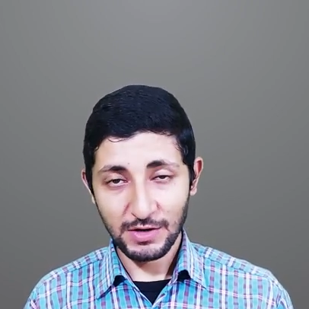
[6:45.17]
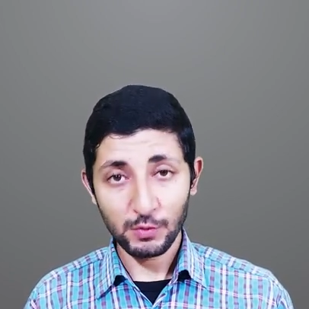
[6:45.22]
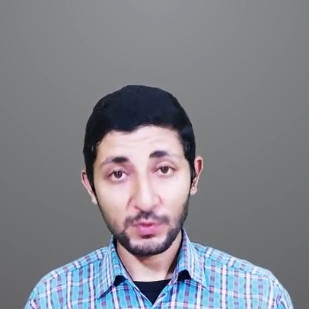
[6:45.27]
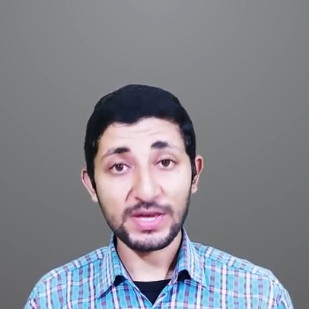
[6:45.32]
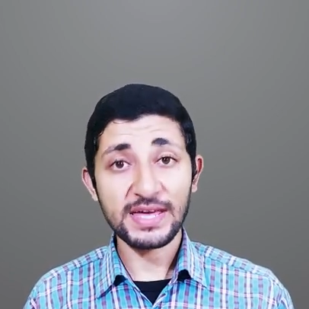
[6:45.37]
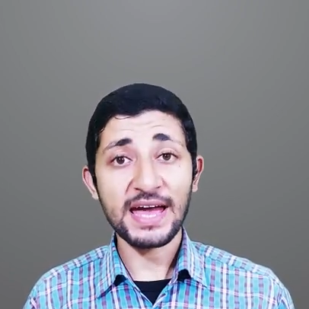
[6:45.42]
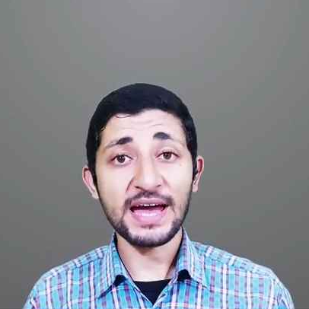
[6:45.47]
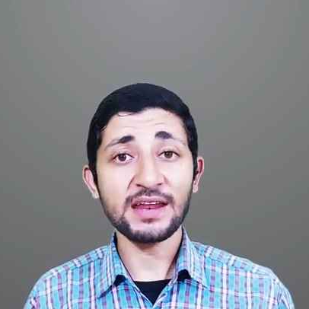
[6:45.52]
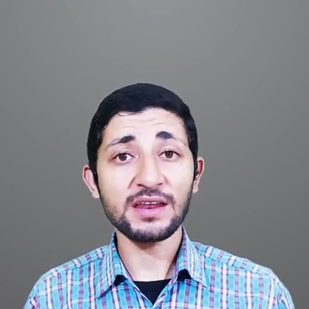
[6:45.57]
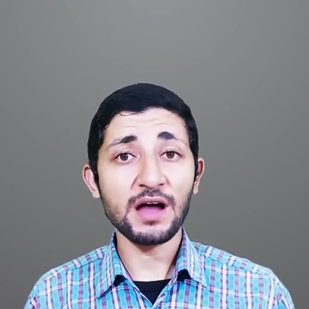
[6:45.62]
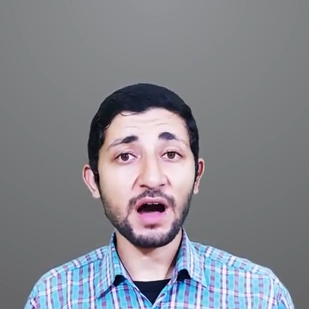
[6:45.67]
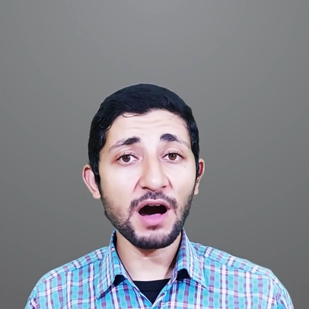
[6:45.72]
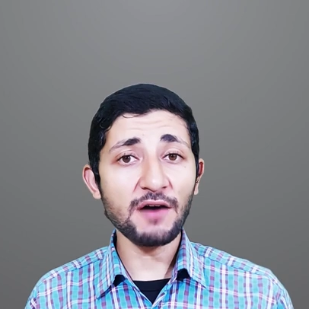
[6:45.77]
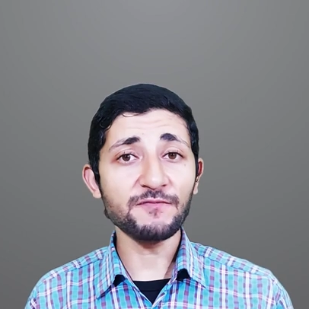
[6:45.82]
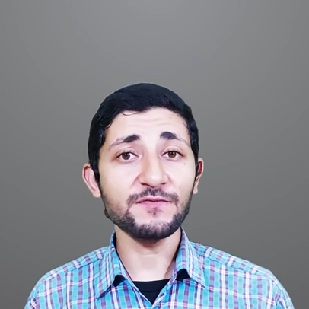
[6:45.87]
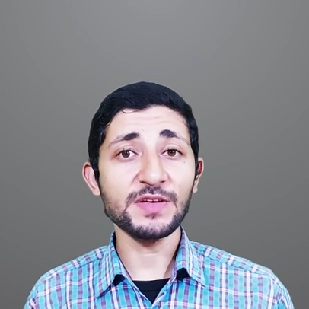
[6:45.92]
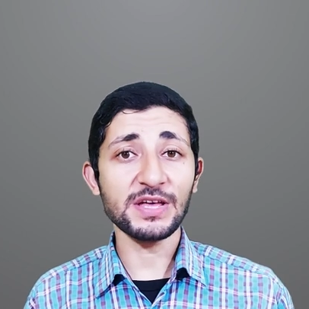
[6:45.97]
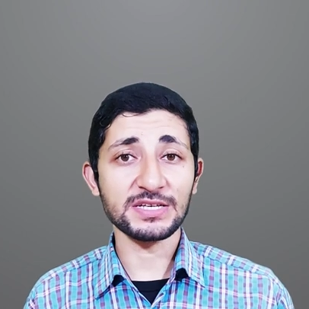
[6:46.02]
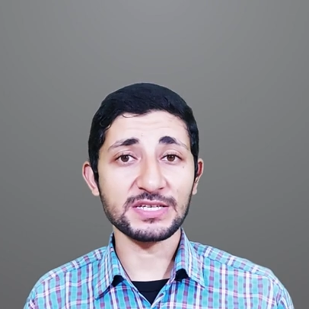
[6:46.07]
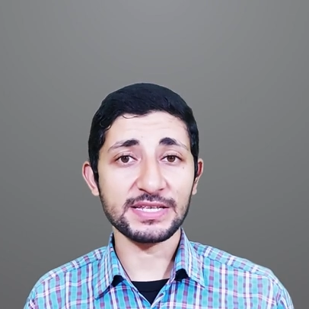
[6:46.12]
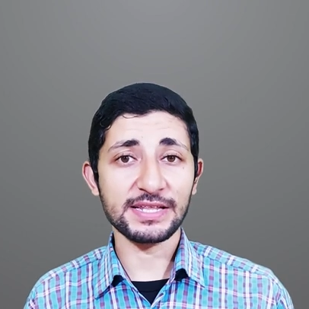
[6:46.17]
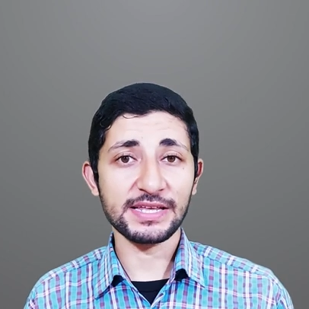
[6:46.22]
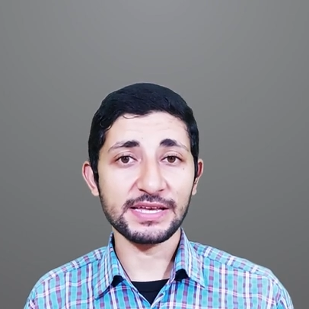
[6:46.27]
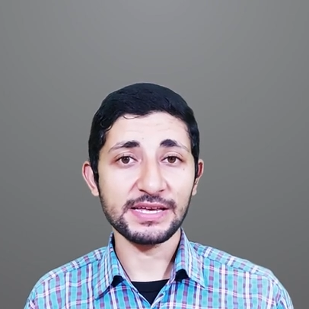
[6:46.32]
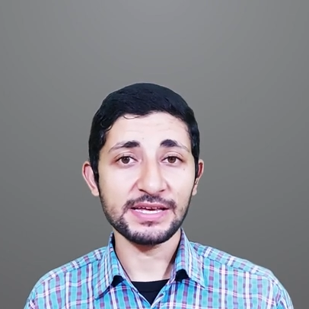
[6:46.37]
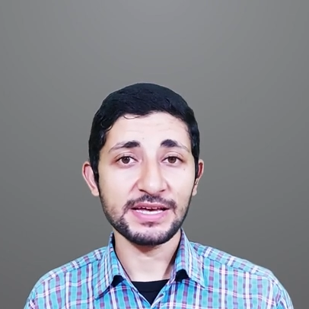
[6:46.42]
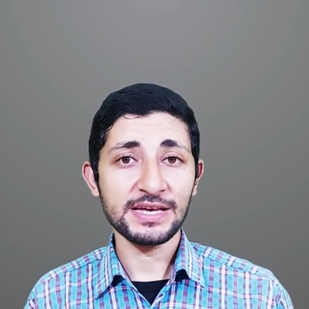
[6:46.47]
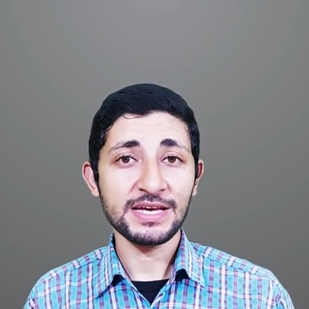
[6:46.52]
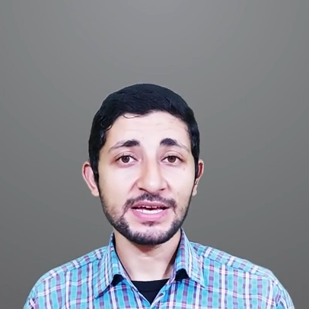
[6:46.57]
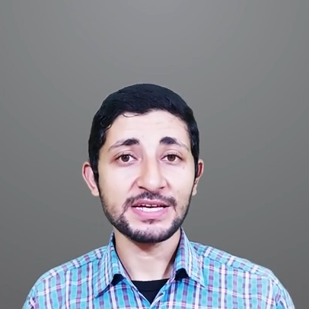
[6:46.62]
We can
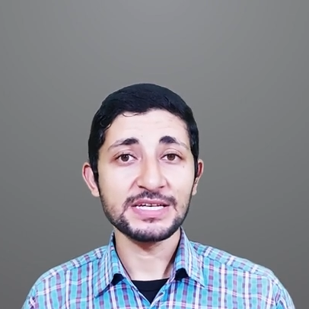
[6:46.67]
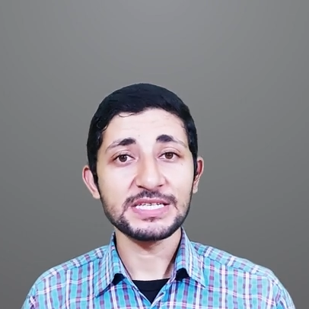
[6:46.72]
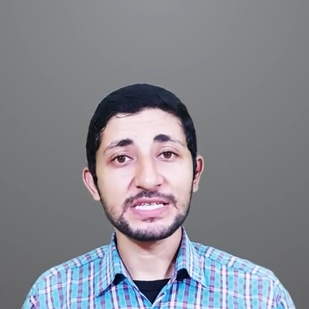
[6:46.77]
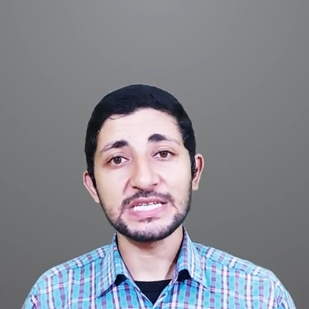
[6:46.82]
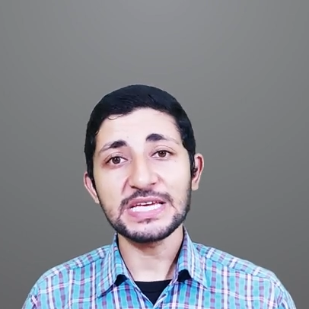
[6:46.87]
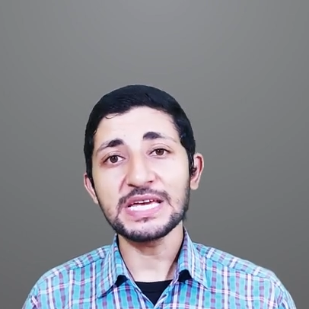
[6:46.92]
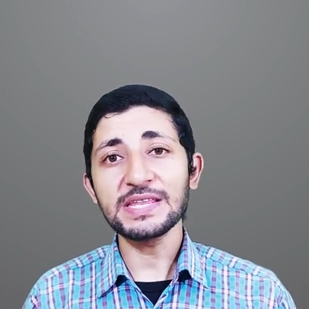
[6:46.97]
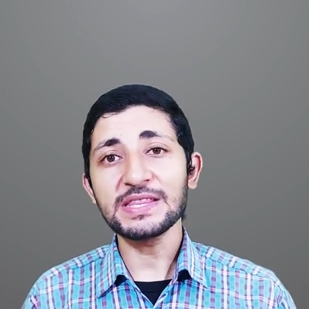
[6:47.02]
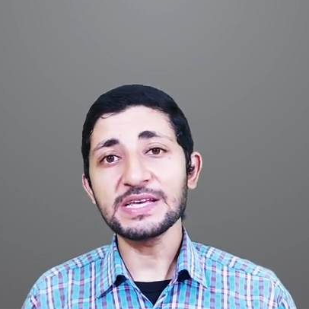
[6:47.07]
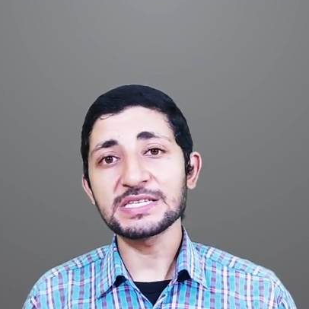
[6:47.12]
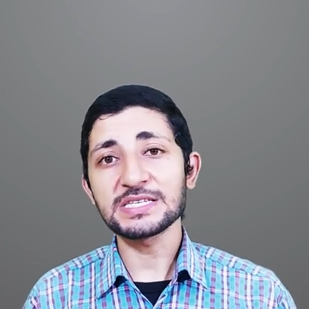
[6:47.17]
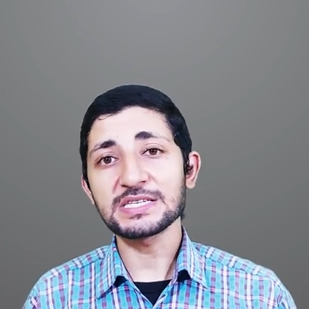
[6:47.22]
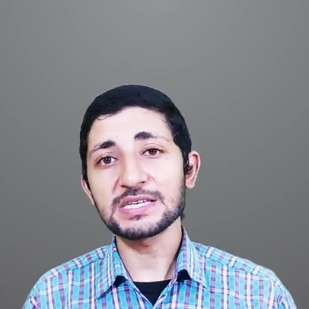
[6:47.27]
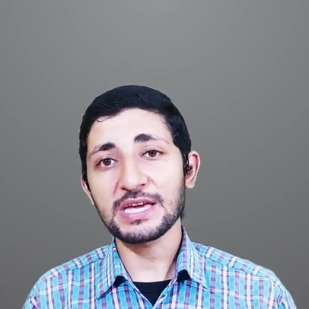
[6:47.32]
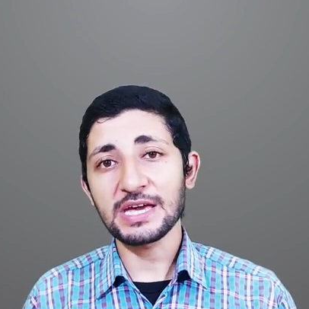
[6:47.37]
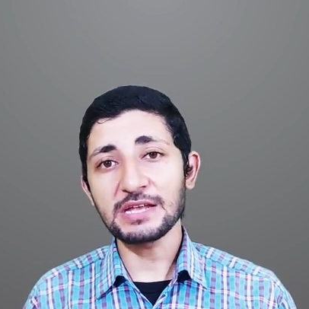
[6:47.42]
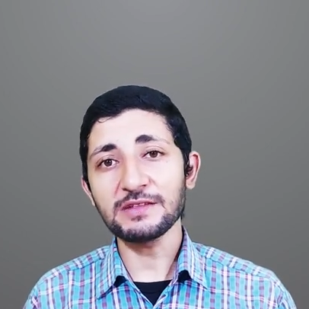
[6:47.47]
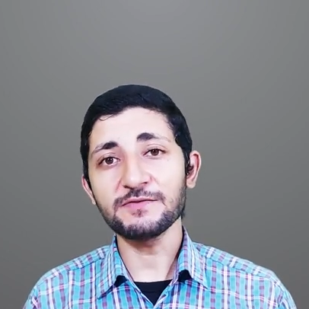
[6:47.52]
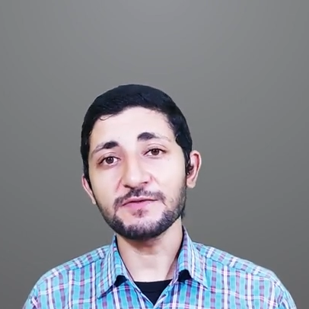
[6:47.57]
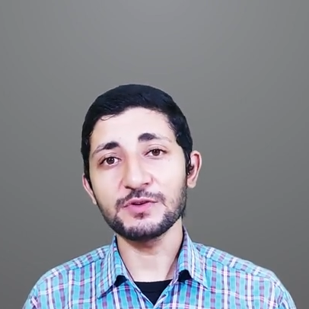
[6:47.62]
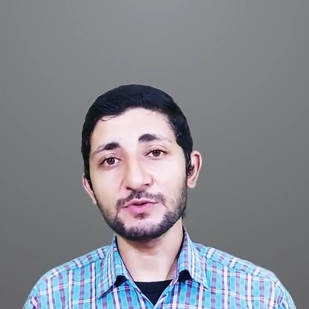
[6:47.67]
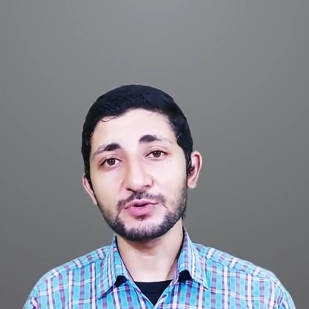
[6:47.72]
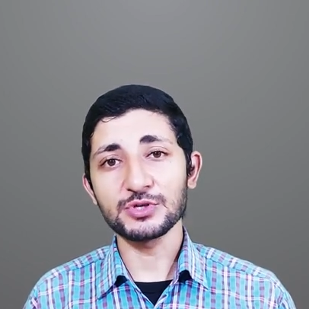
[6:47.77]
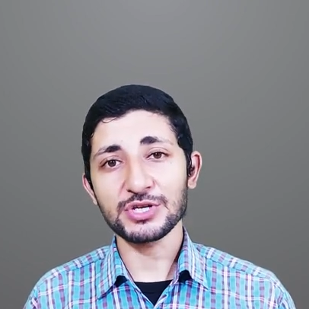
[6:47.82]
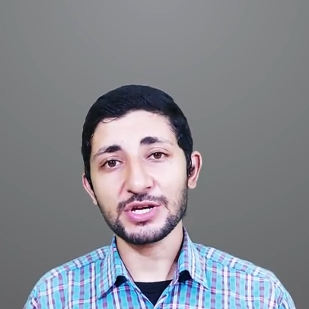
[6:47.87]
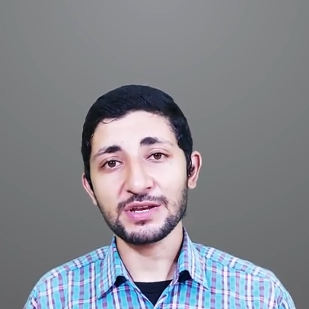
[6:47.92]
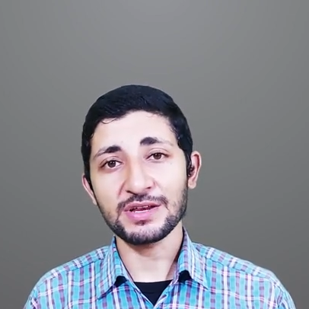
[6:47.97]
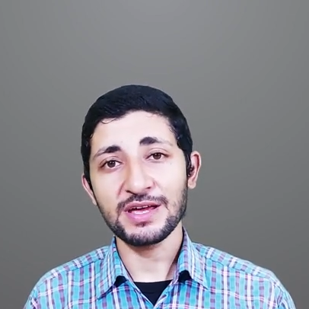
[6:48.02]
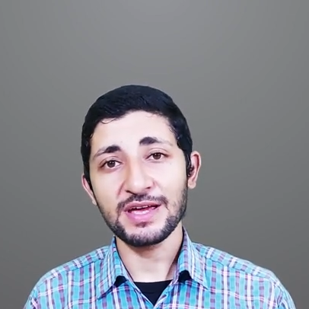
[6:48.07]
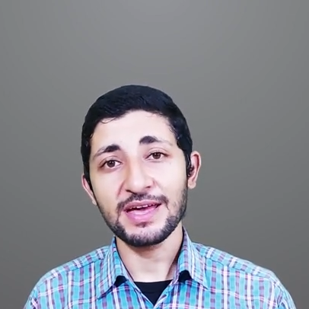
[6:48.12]
obviously see this
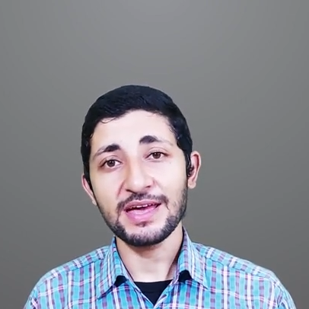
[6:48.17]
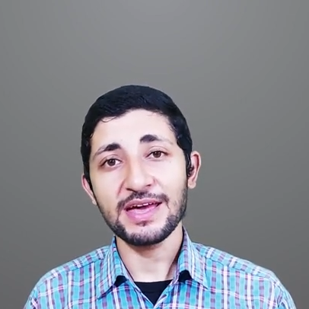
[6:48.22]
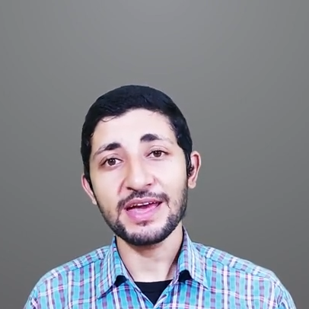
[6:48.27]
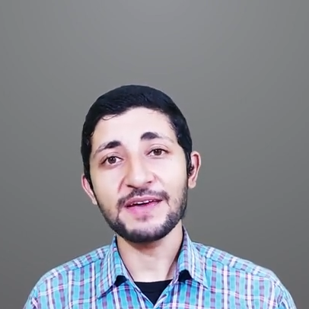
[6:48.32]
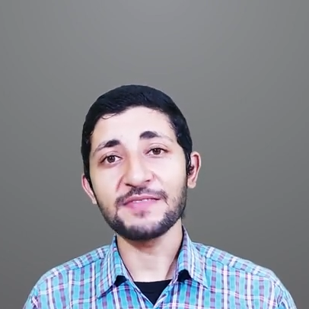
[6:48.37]
confusion